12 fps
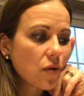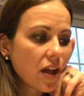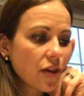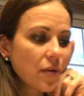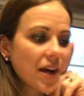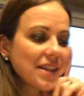
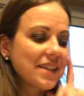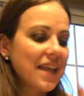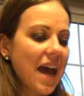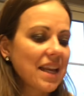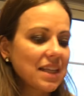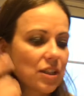Otherwise,
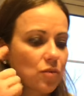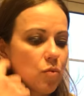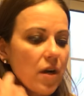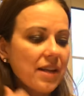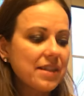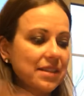that is
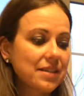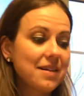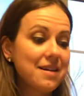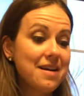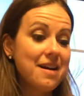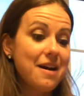what
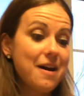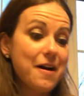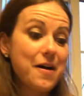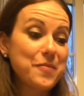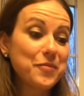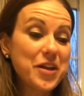
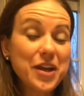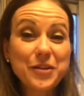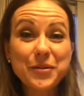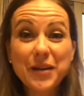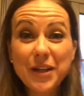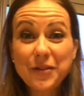week
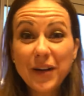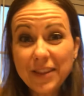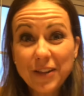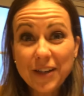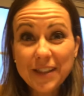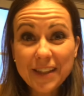21
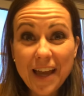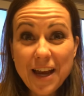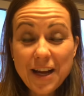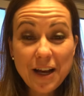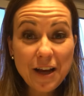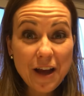looked
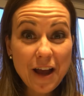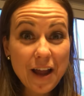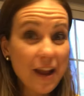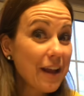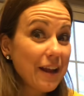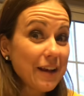like
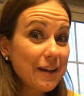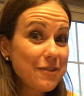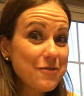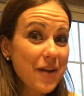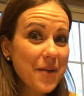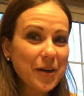in
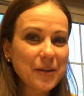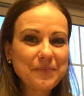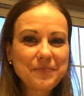New Grammar.